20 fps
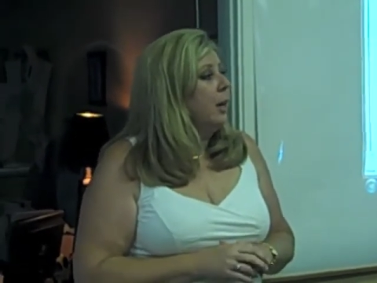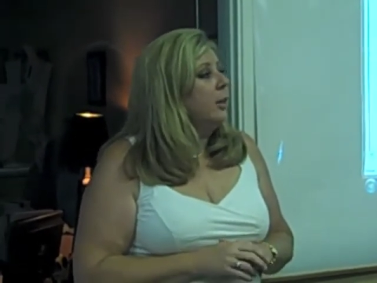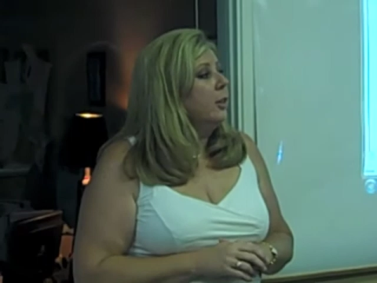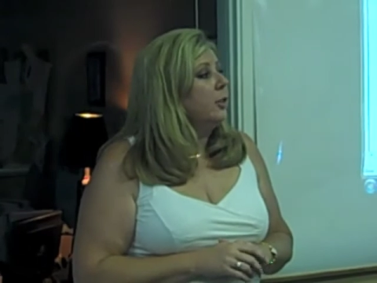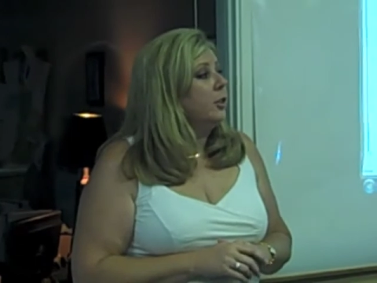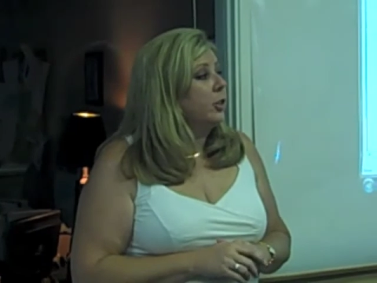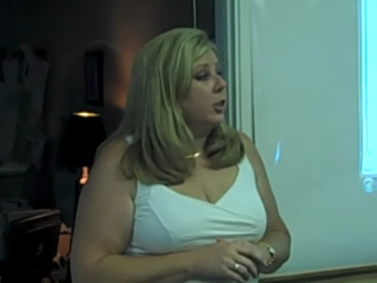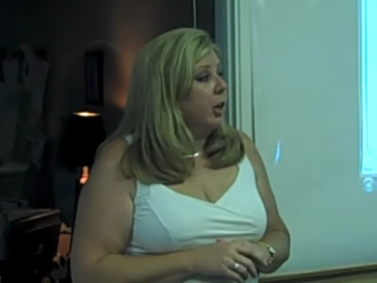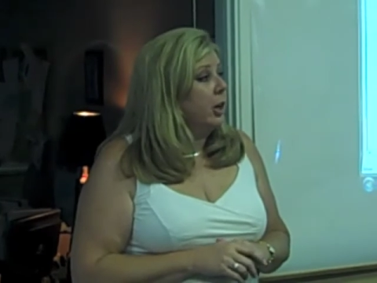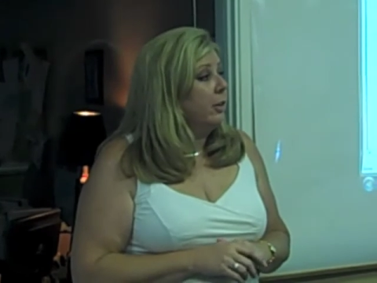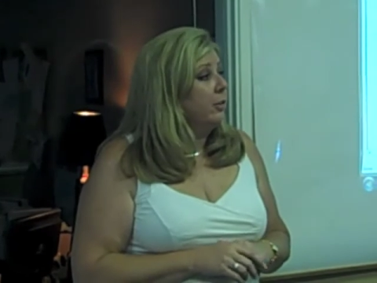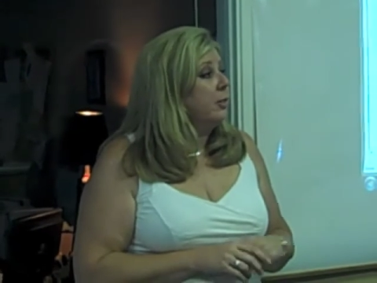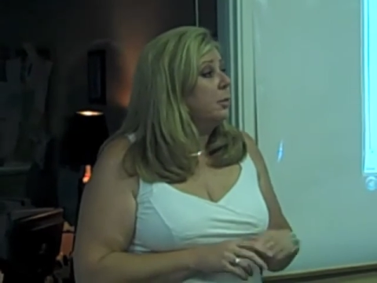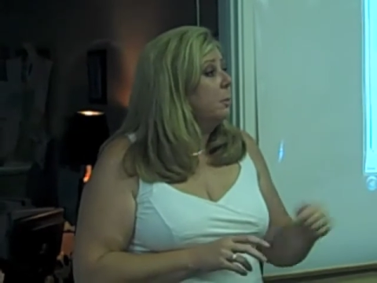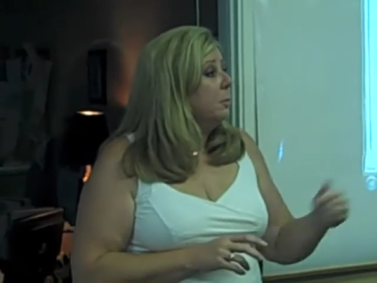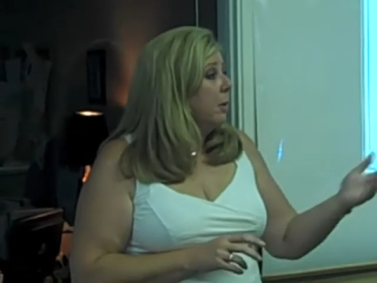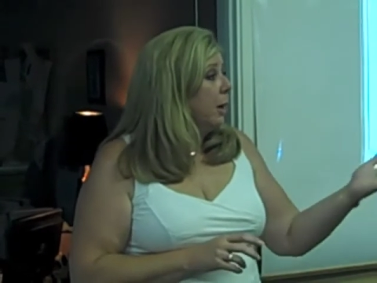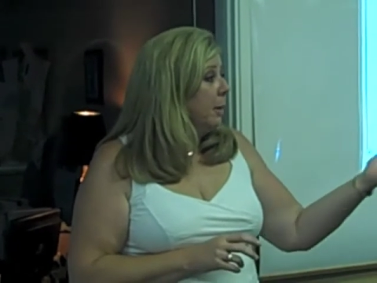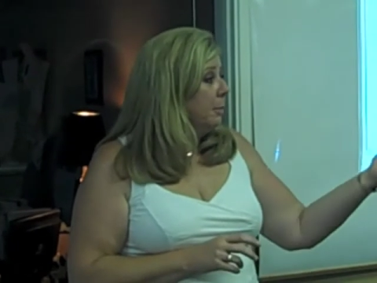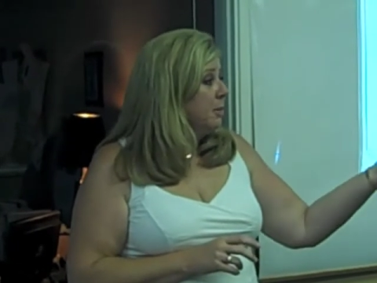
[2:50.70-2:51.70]
Stoves.
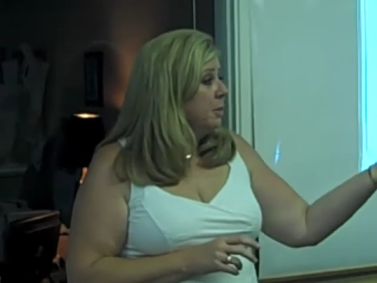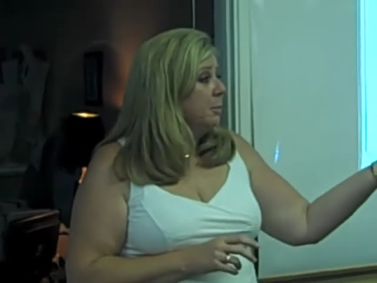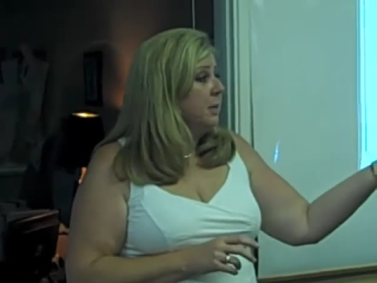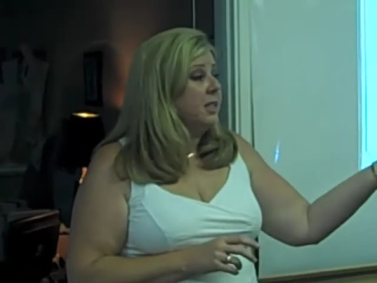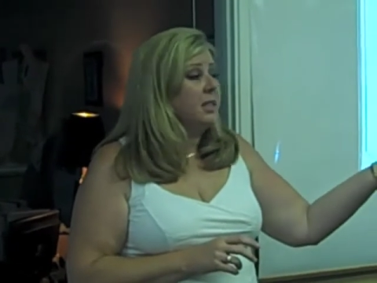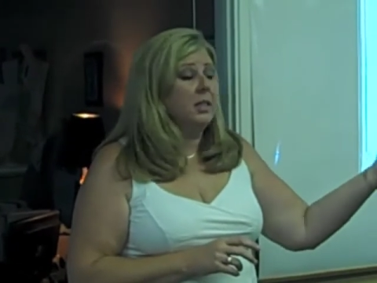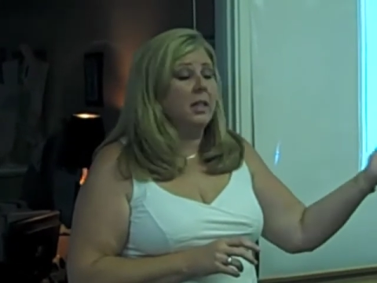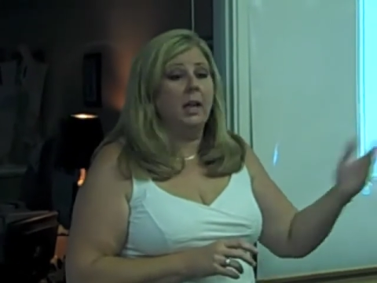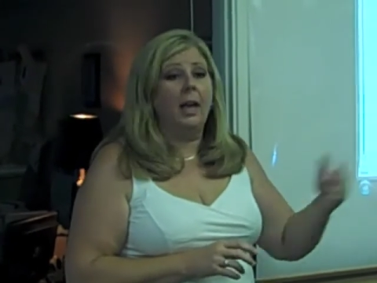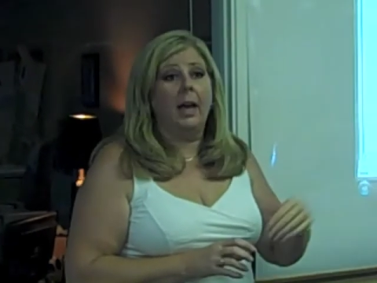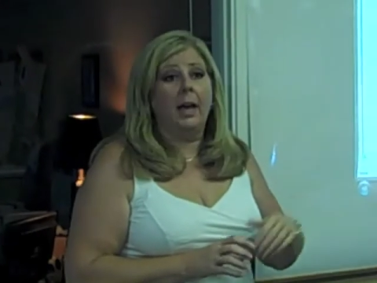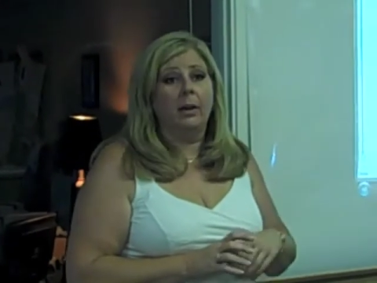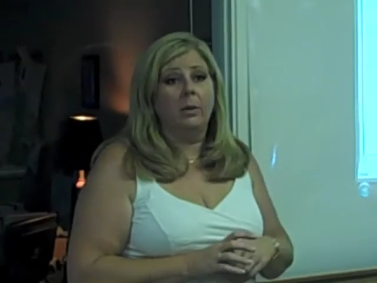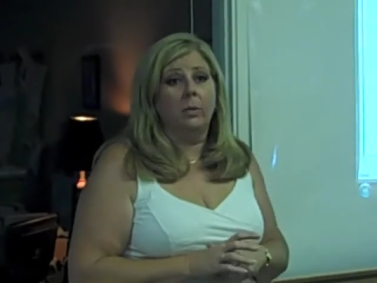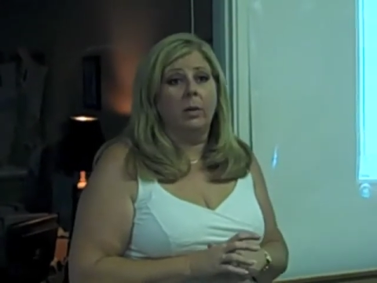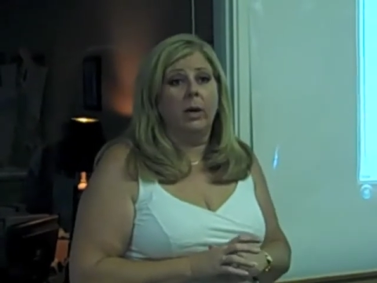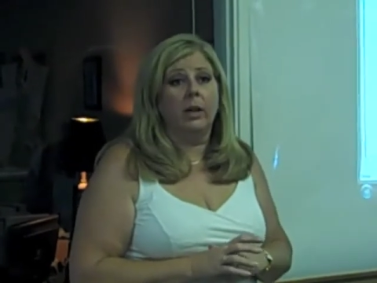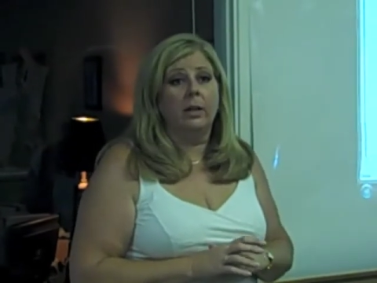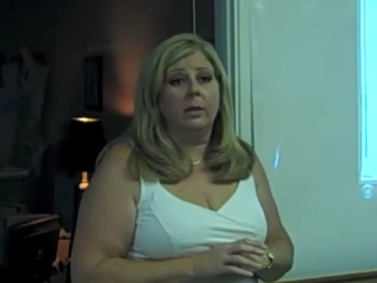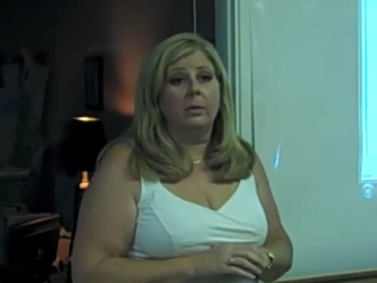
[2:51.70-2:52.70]
Bob Smithson
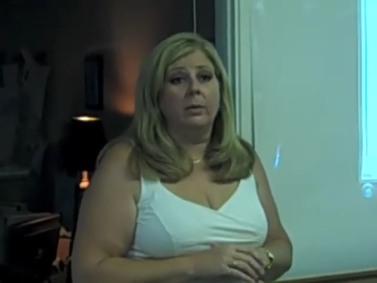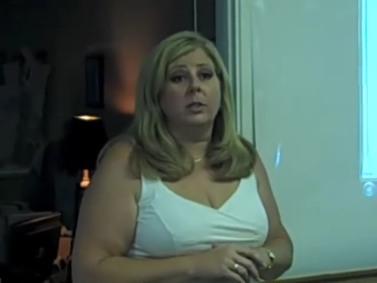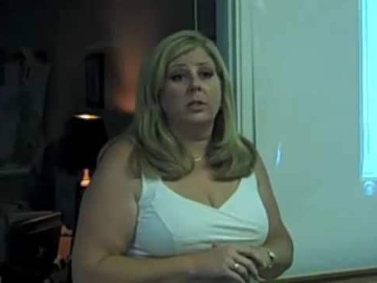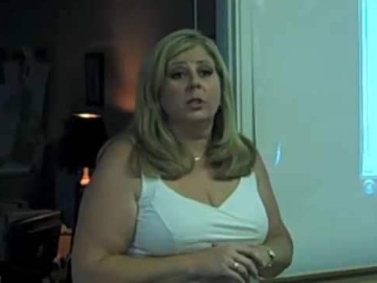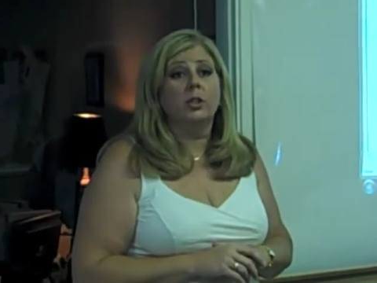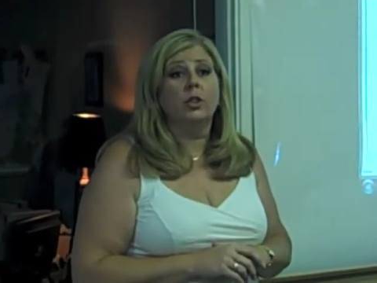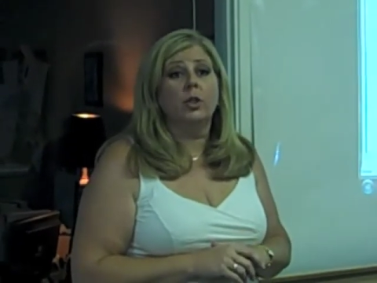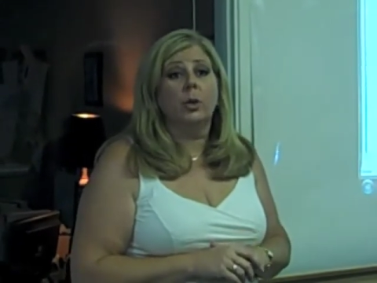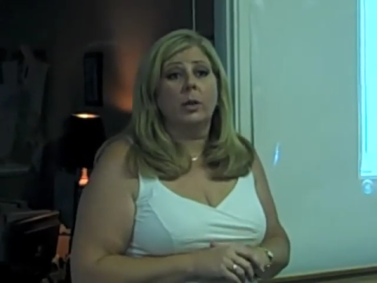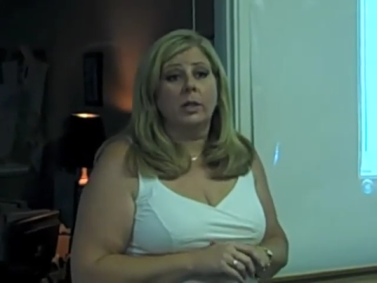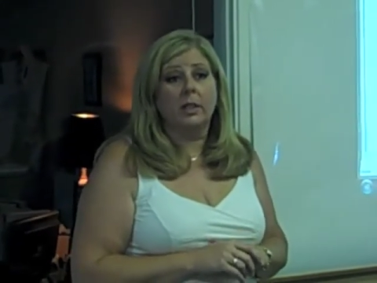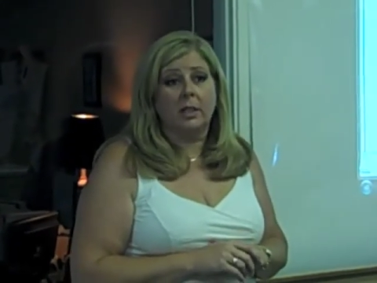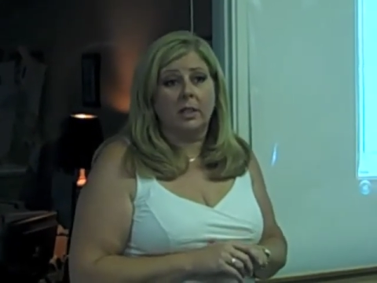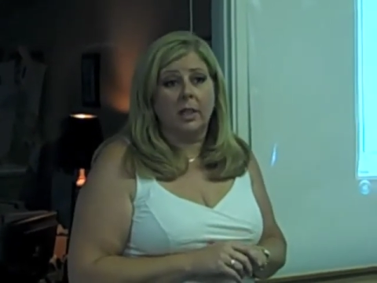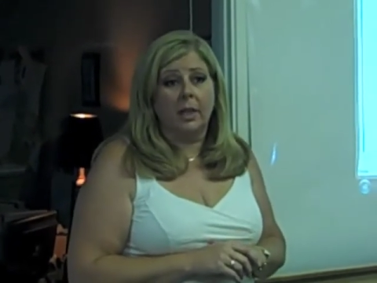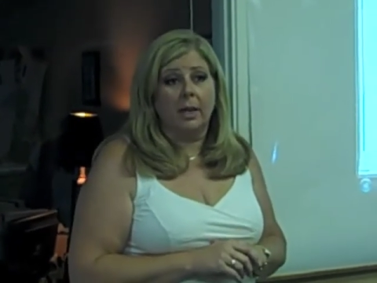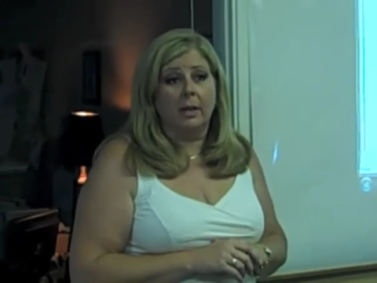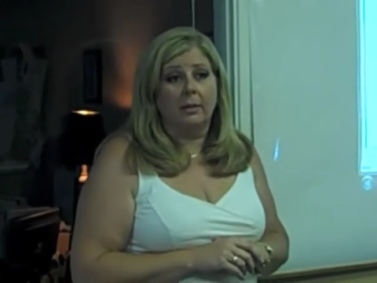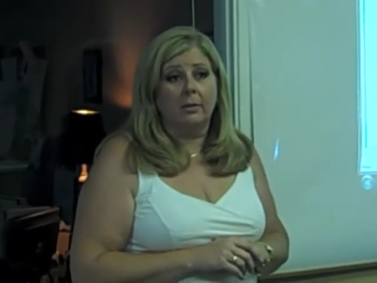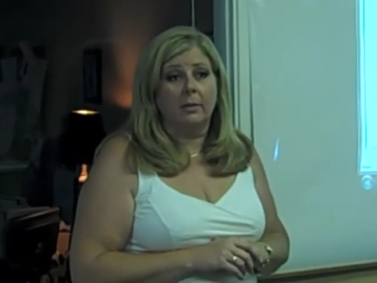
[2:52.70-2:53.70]
had one. It was a short
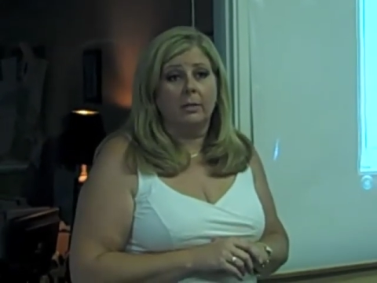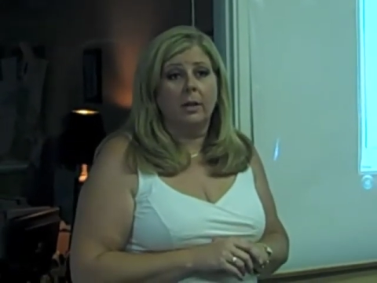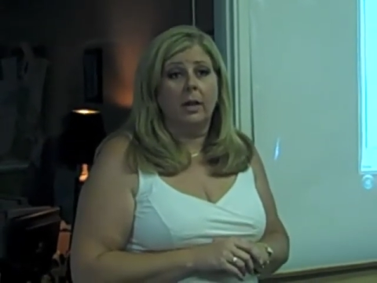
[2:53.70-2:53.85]
sell.